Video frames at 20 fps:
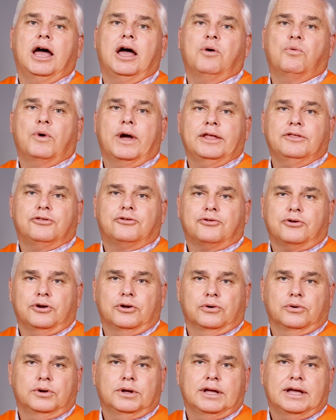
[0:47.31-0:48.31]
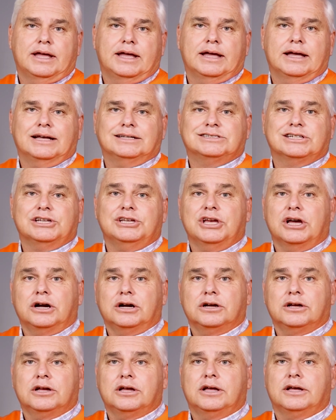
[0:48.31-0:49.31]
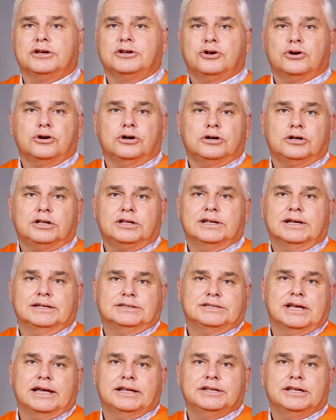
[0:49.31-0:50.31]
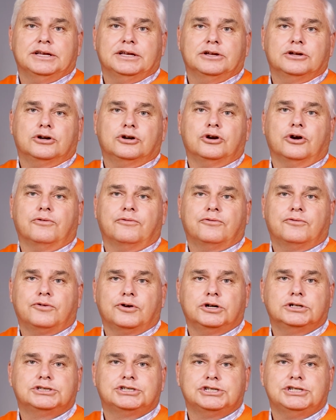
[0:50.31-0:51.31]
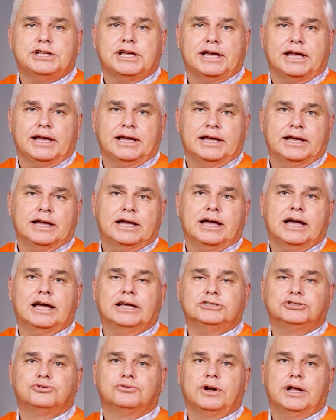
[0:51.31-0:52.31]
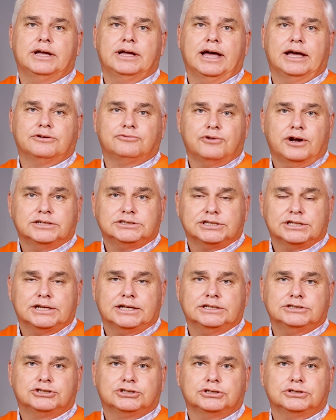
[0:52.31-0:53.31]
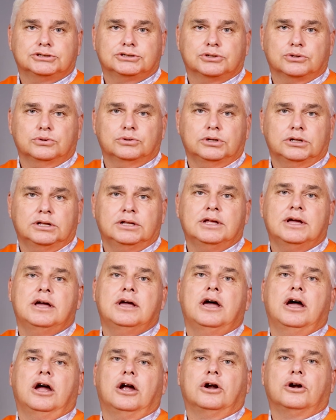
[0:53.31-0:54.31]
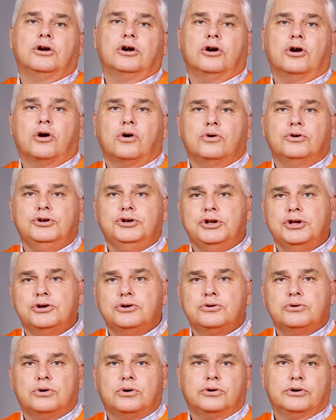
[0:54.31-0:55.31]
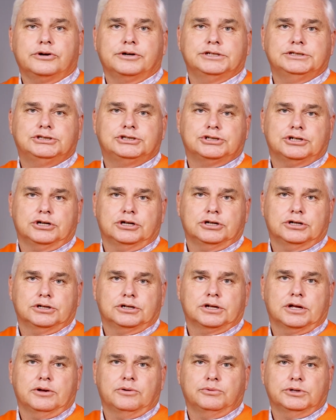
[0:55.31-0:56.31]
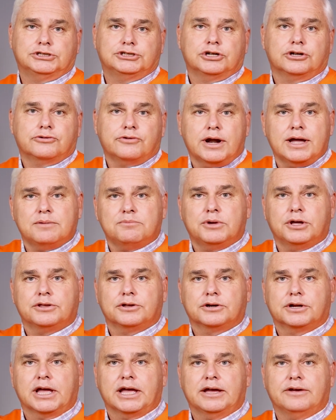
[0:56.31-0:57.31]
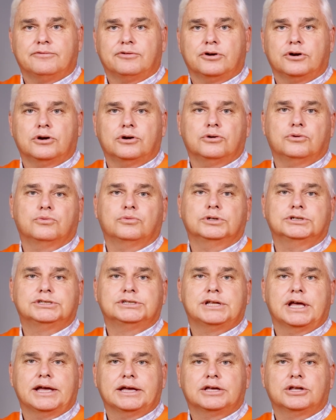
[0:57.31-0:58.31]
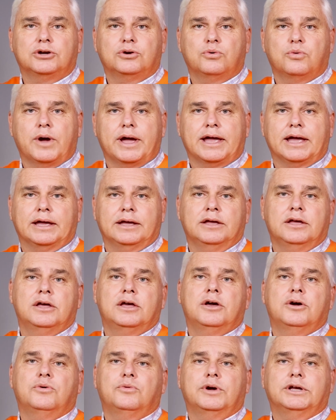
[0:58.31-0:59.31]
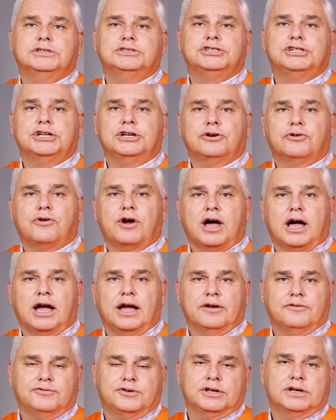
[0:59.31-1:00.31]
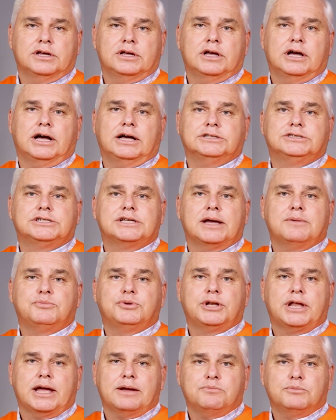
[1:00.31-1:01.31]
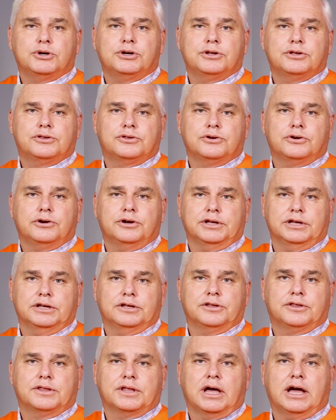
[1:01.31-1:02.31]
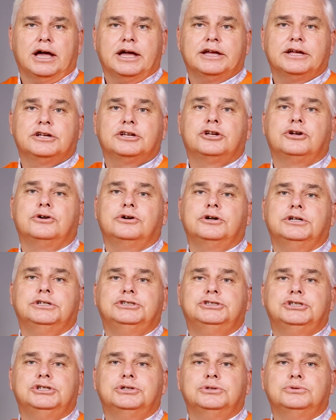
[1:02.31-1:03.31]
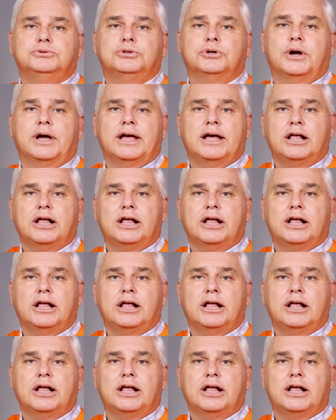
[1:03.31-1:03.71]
went through as a young girl attending her first day at residential school. Her new orange shirt, which her grandmother gave her, was taken away when she arrived. On September the 30th, I encourage you to